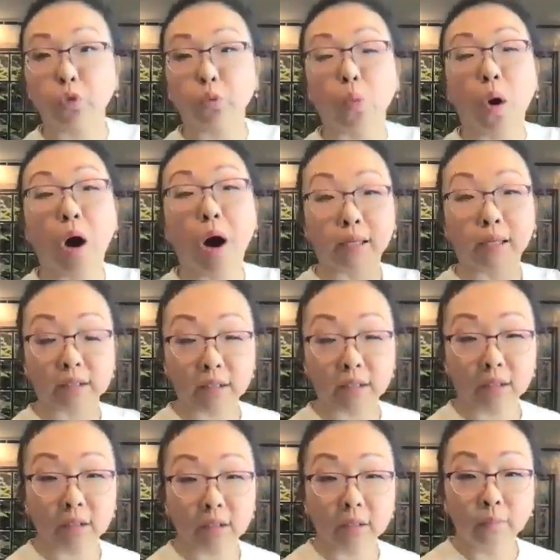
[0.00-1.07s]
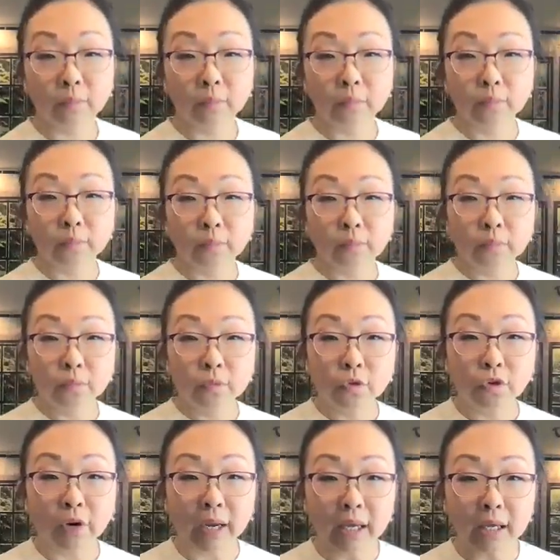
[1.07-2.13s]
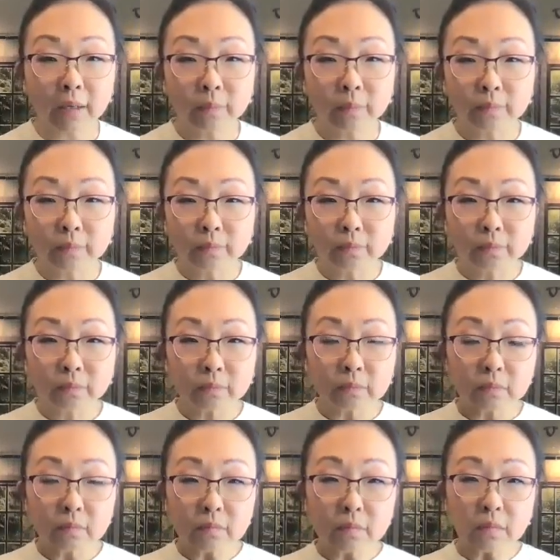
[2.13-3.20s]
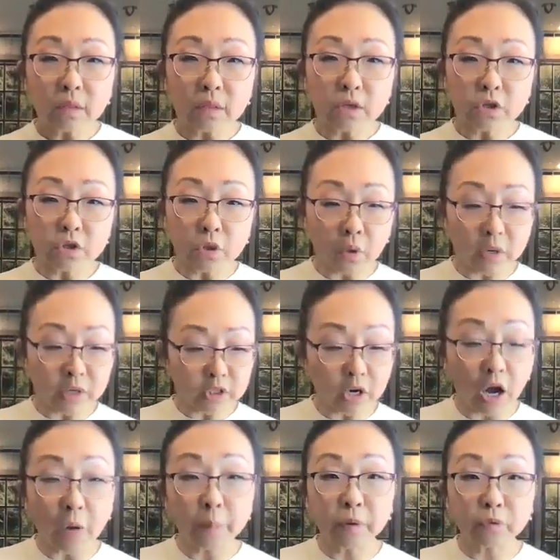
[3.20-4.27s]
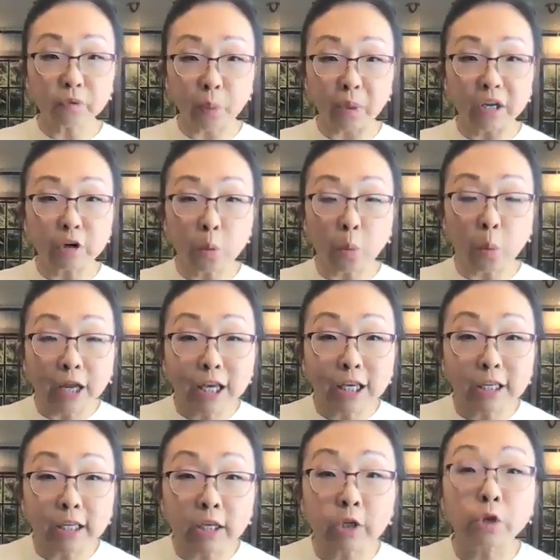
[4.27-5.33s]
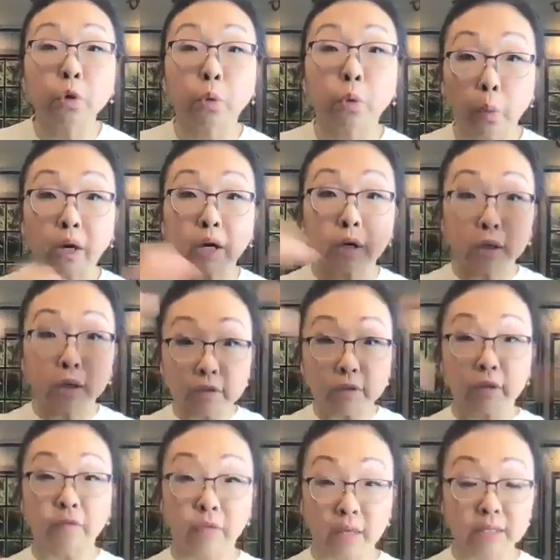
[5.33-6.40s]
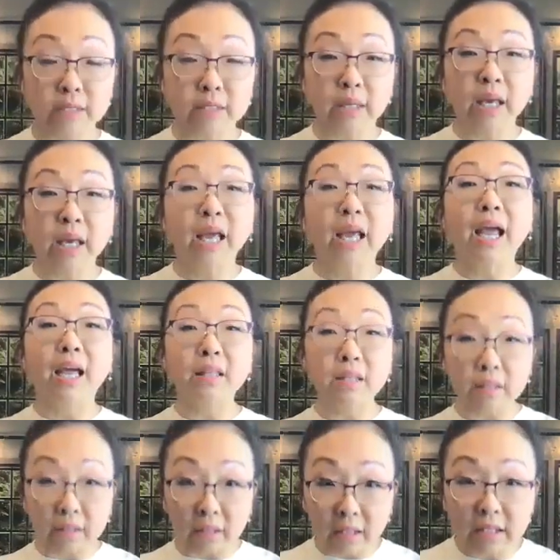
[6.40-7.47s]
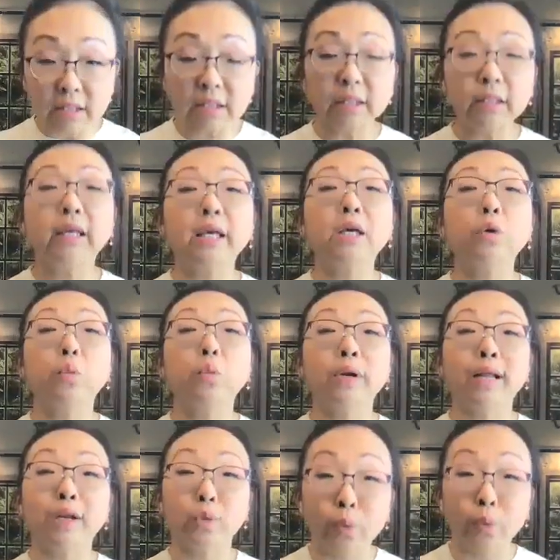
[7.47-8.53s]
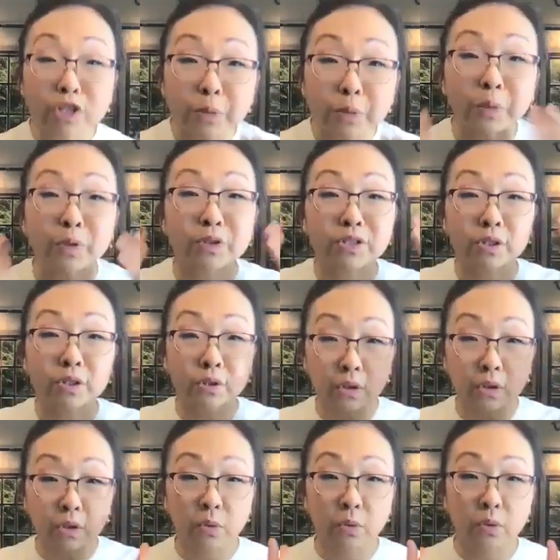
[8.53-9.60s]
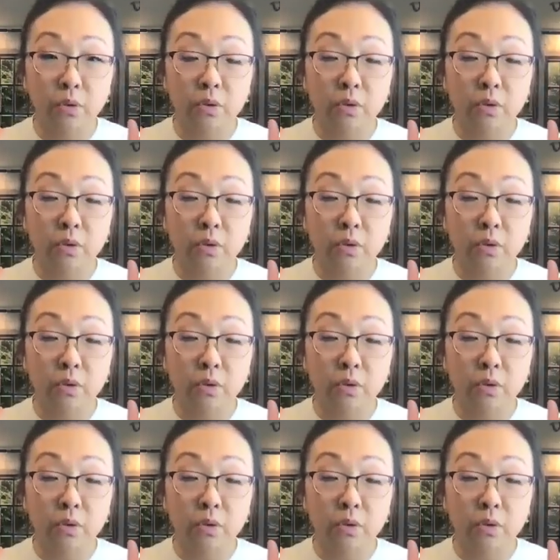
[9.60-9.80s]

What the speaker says: you want. Right? So, on top of reawakening your awareness of this and then listening when it whispers to you,